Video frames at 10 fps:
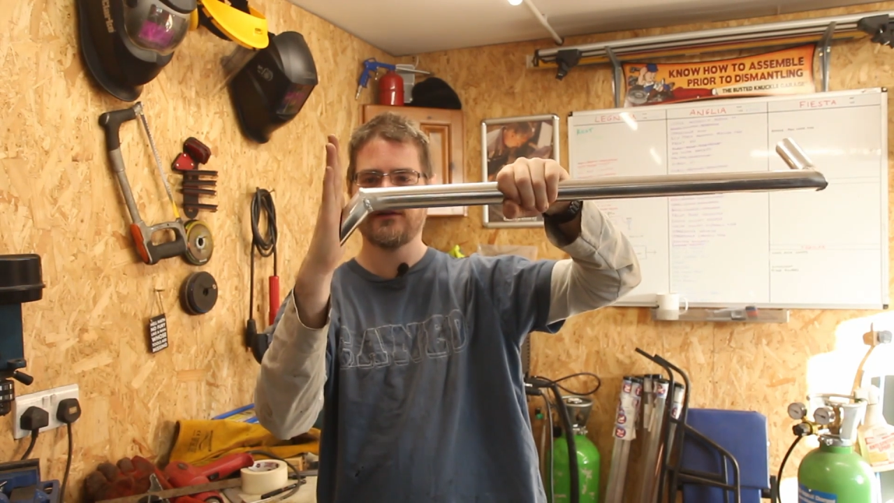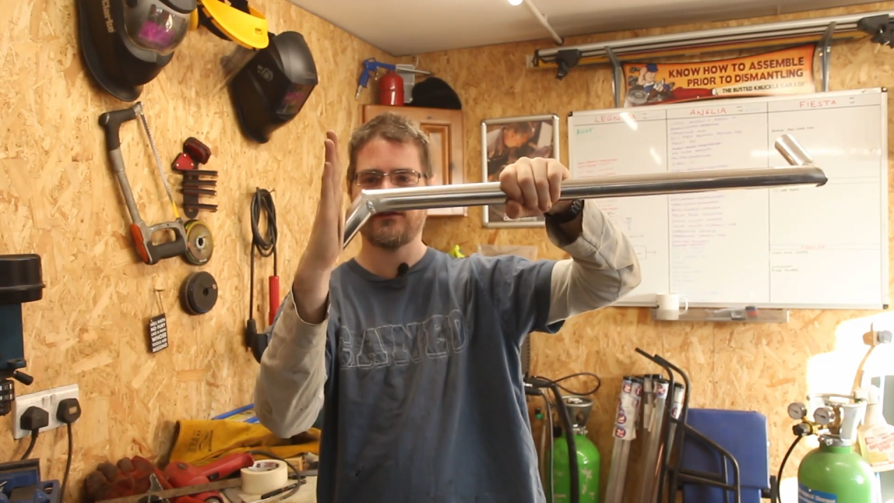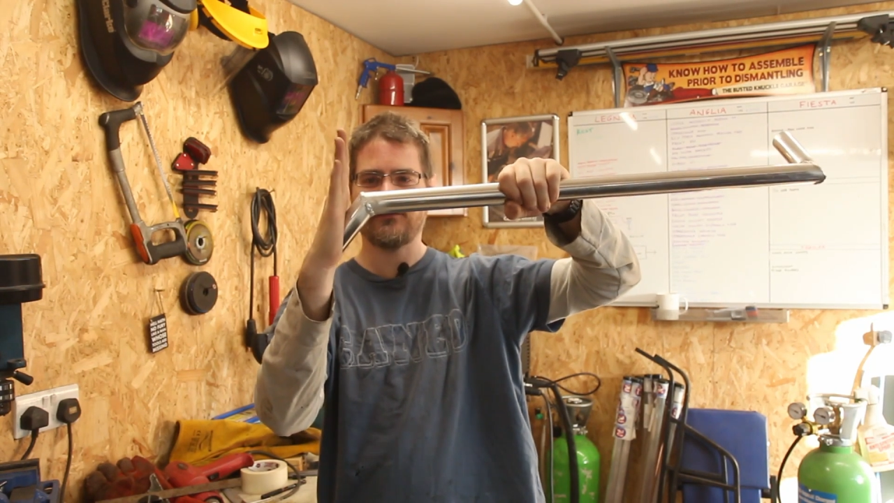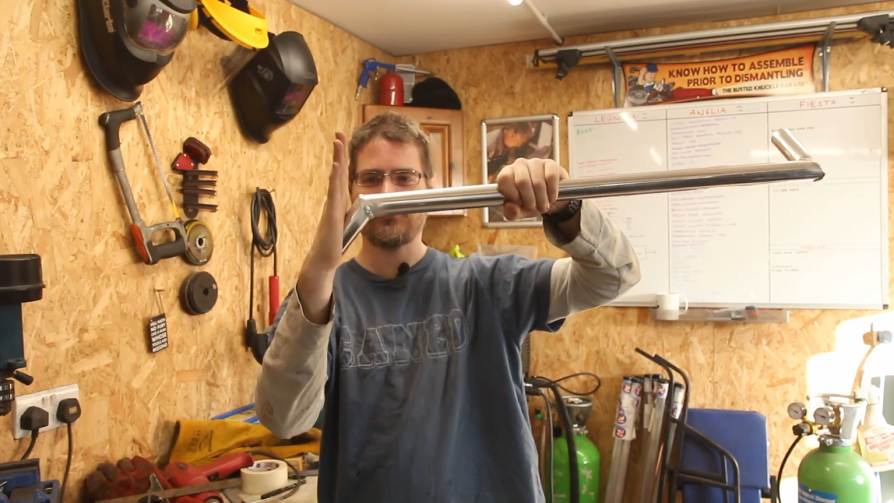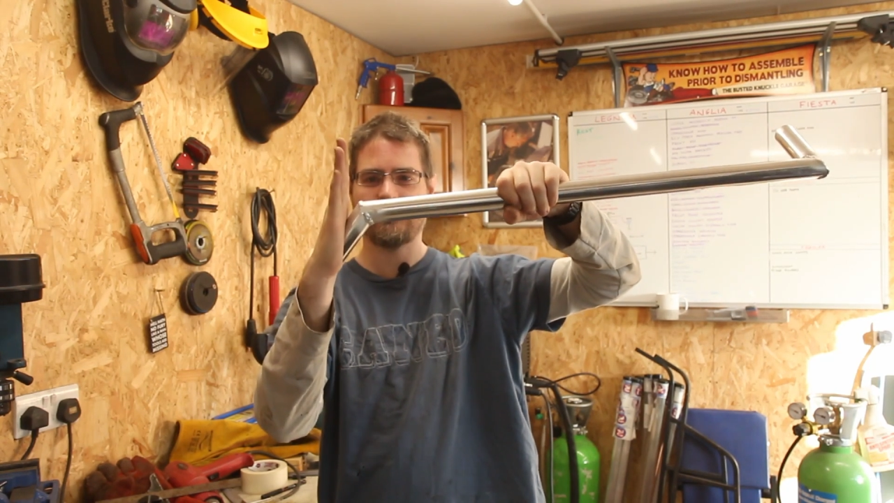
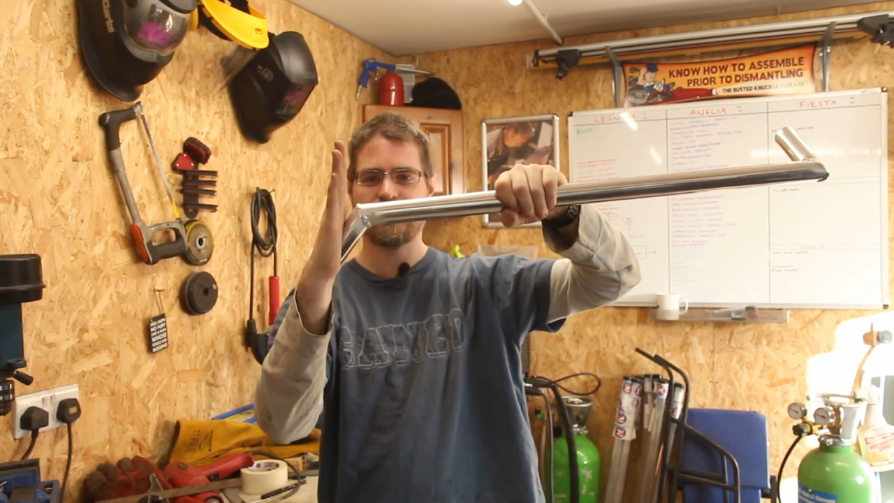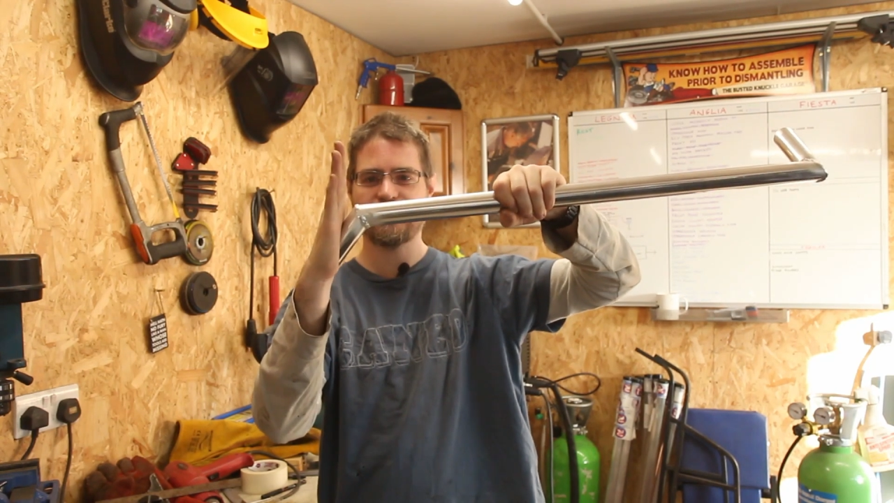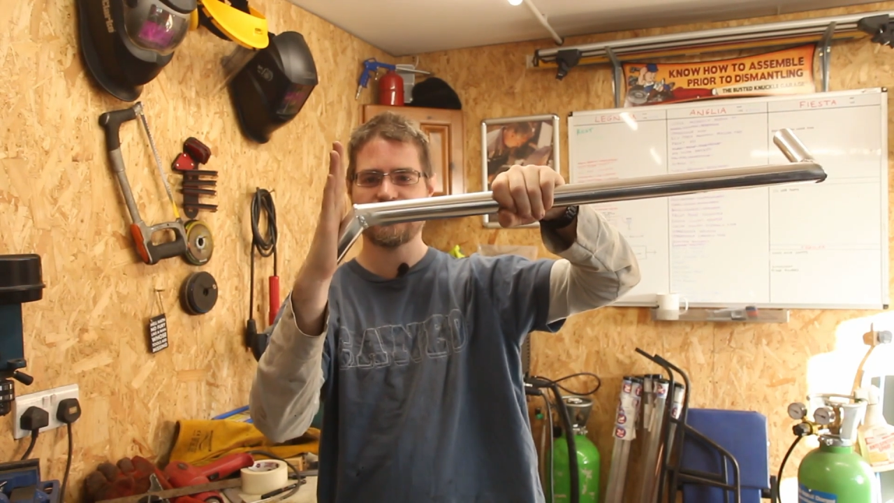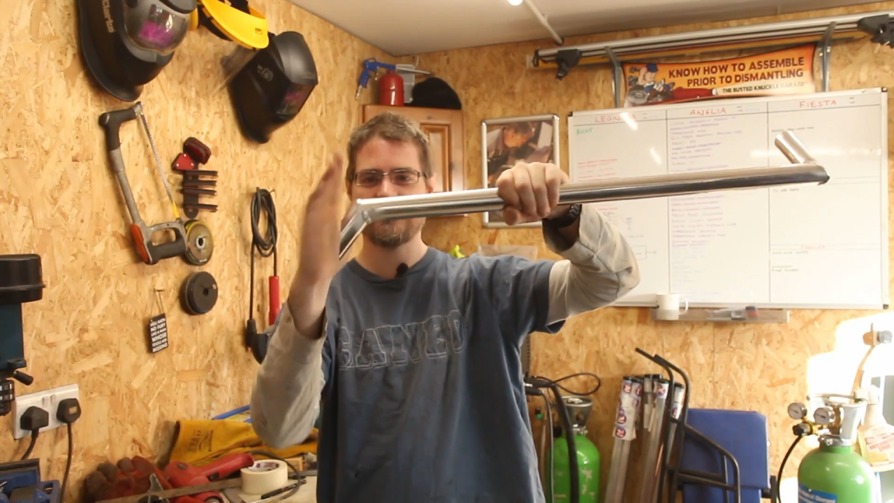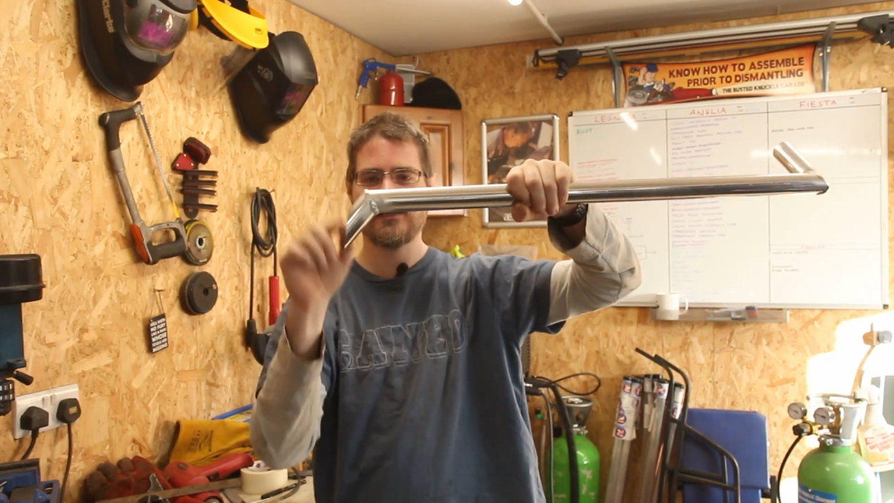At the very
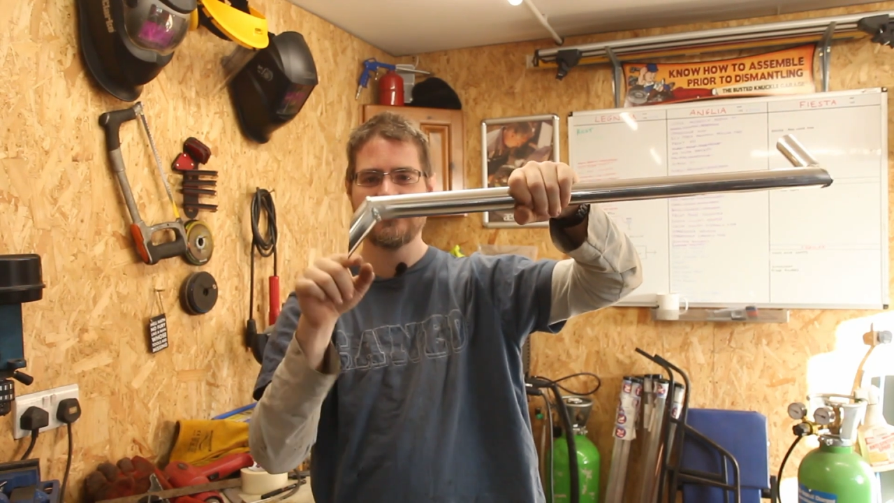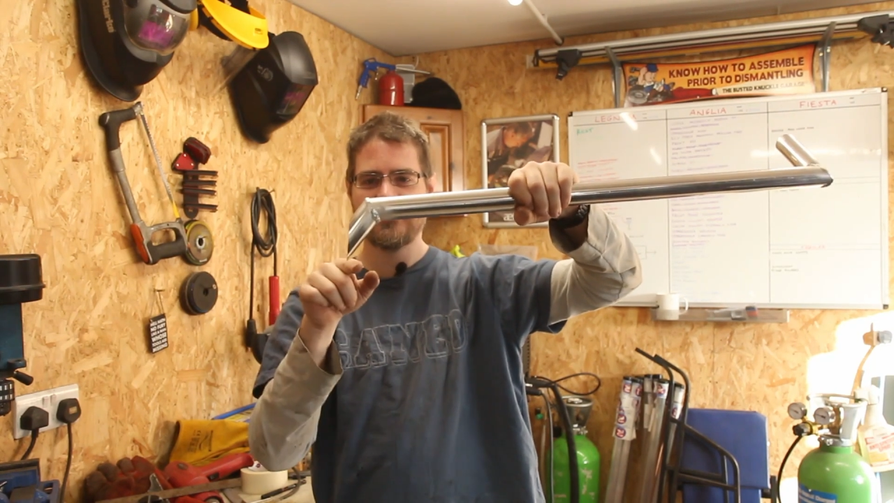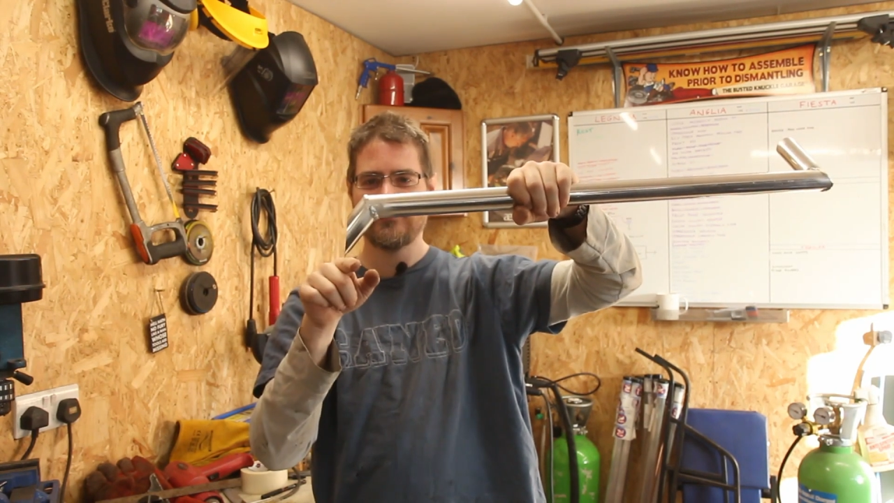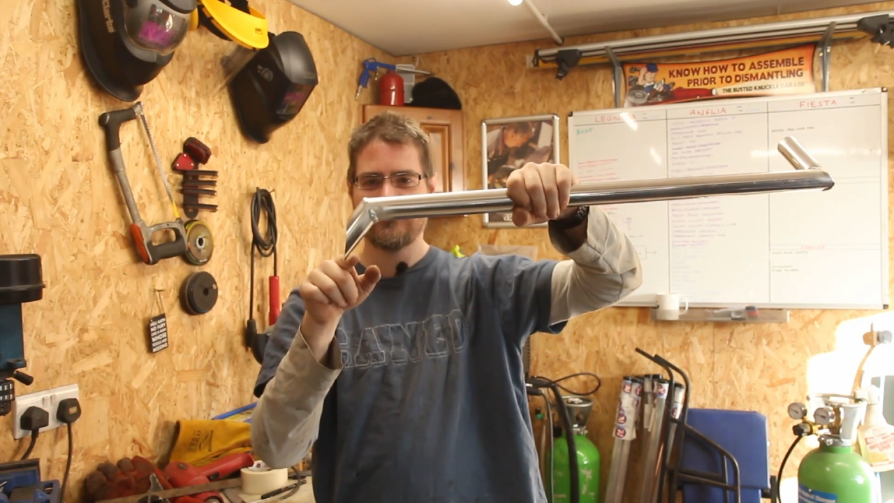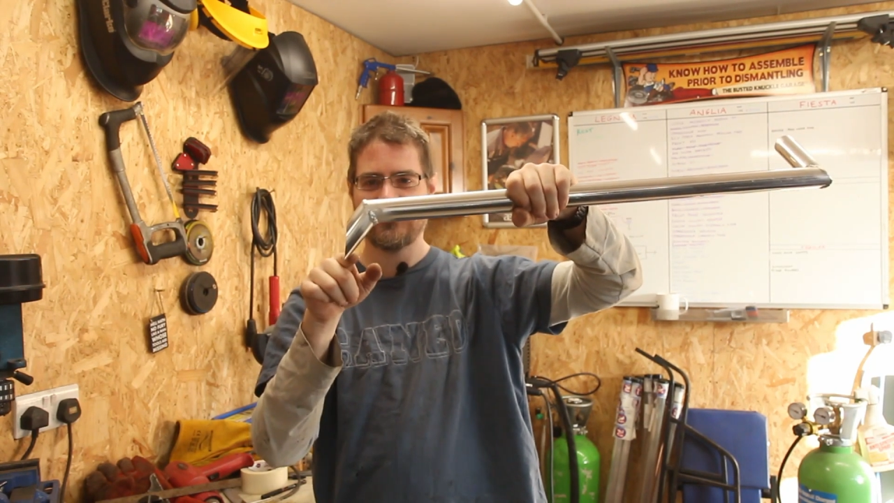bottom,
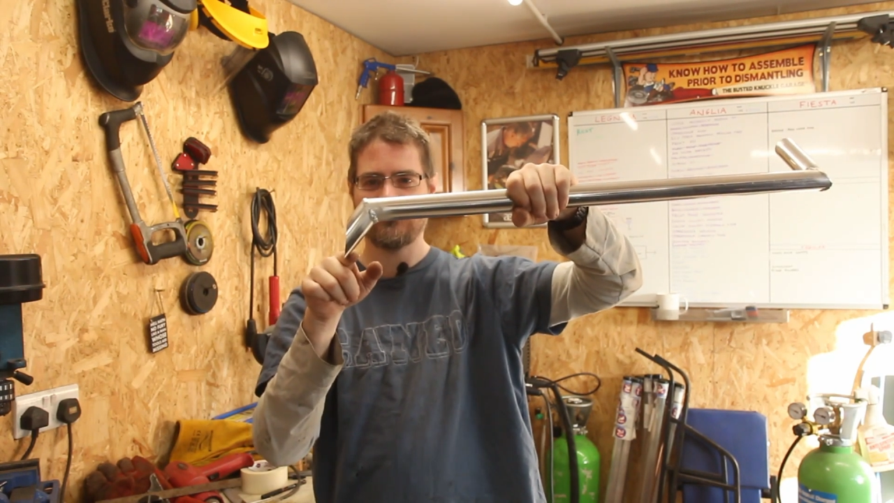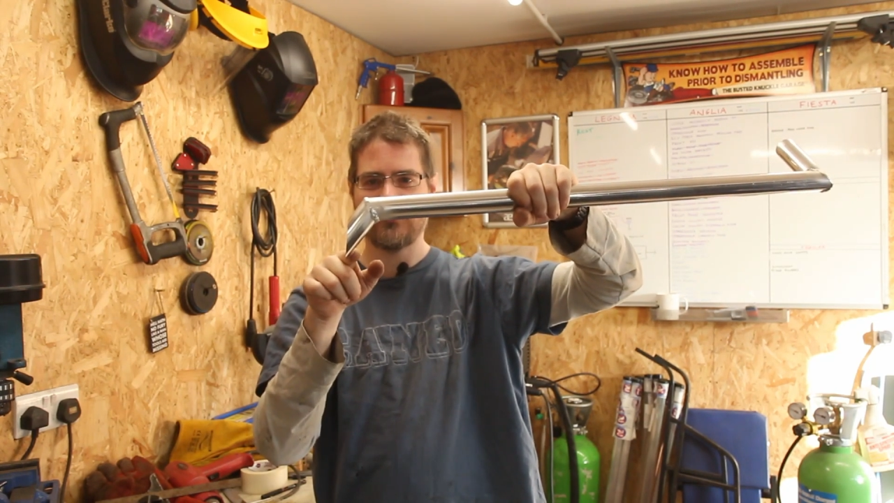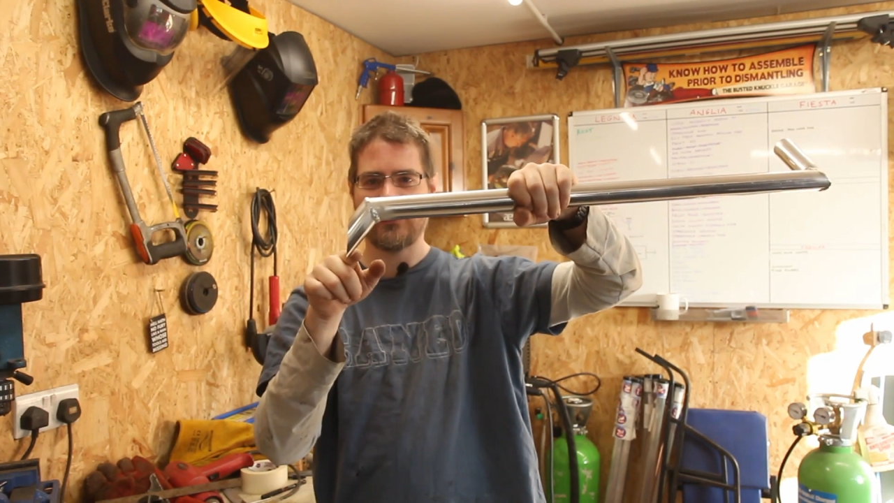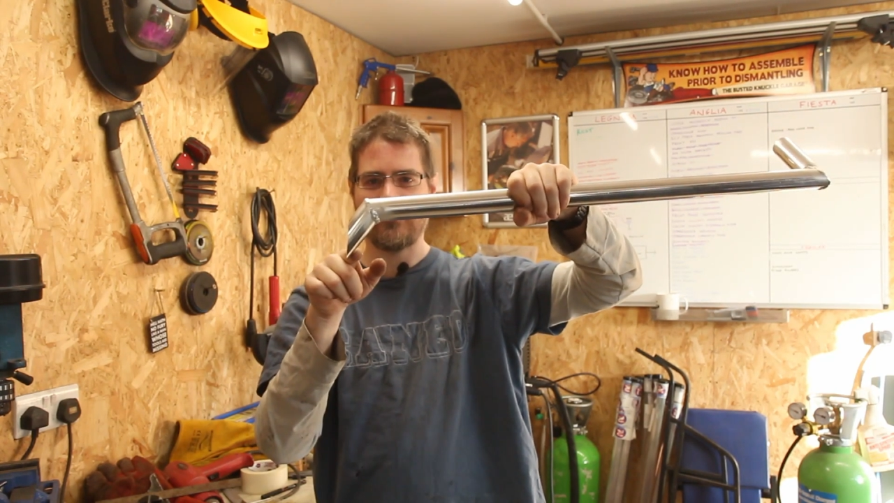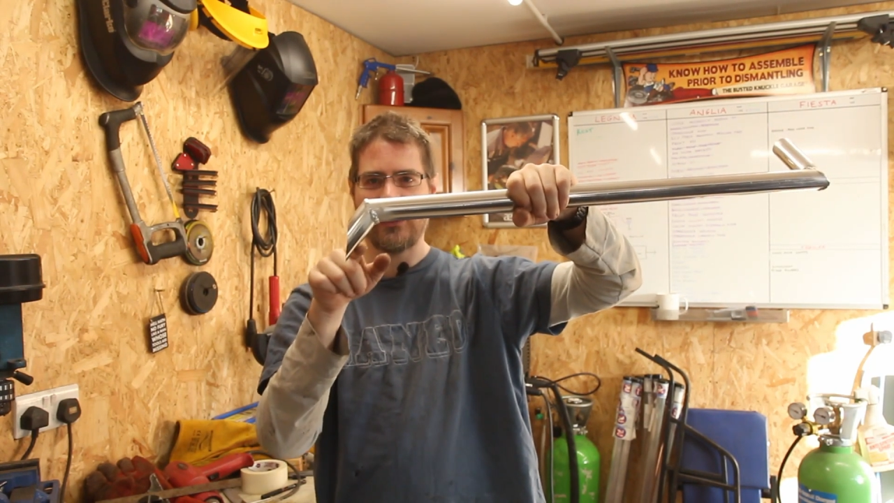this will
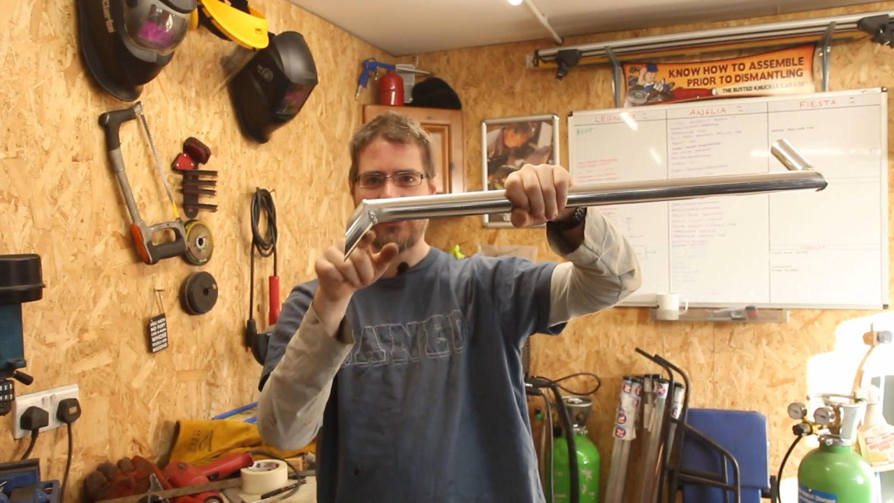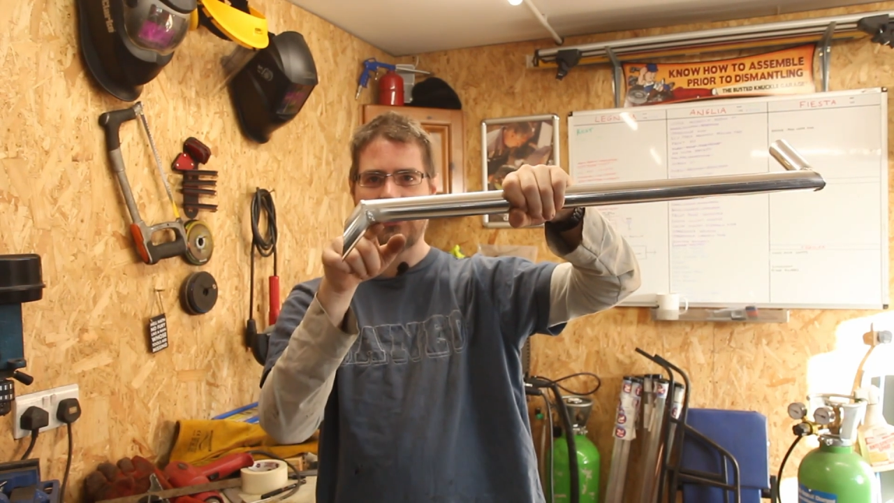come